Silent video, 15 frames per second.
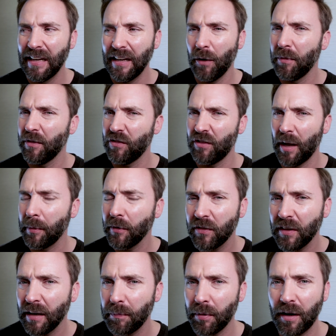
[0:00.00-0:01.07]
It almost
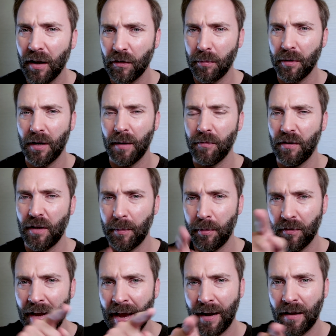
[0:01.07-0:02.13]
doubles it because it becomes a
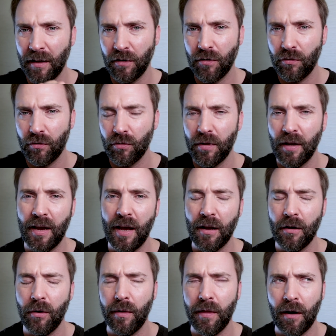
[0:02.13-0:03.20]
double stack, and they kind
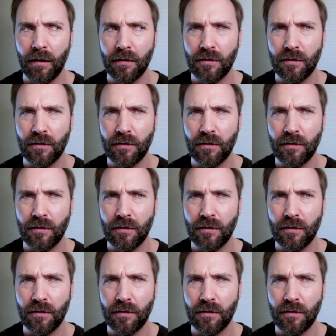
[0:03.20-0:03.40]
of go in there.